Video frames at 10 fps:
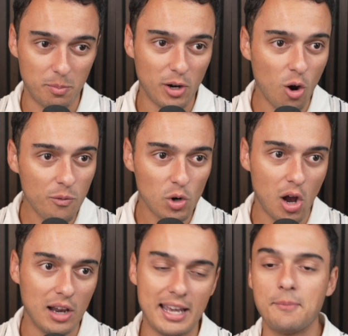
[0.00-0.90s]
But
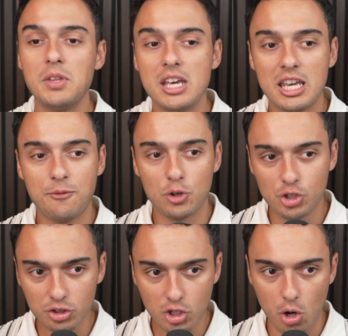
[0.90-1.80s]
overall, like if you're
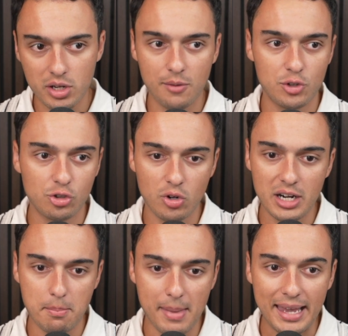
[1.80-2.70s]
just coding, if you're just
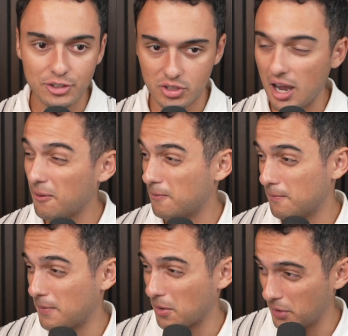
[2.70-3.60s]
trying to make stuff
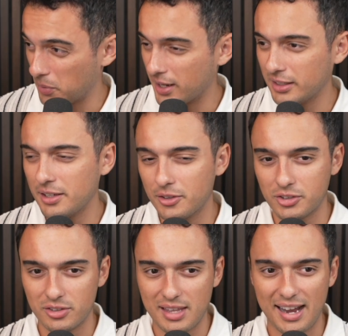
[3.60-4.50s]
very quickly,
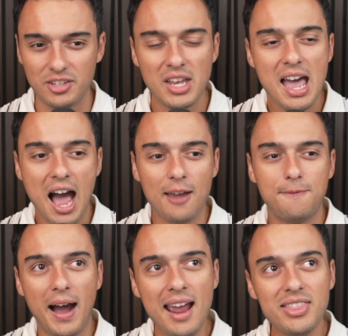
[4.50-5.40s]
this is nice. I
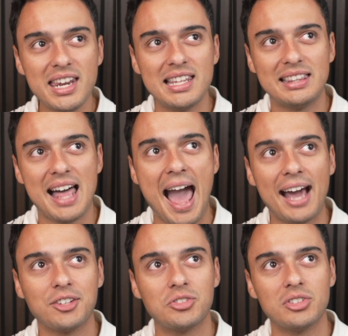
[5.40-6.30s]
find that it
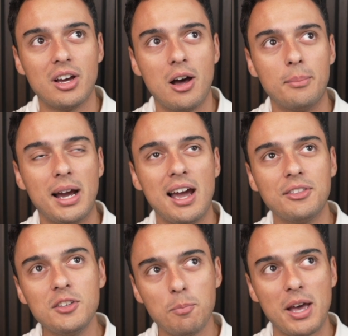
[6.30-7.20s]
lacks, I
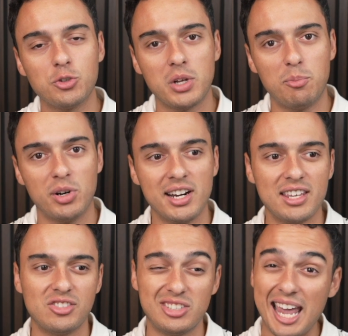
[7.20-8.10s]
think the best way to put
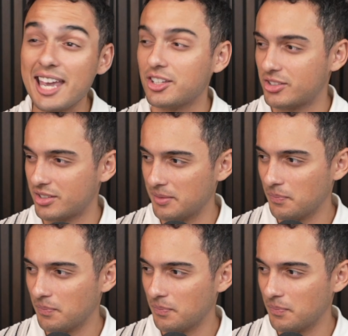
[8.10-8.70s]
it is taste.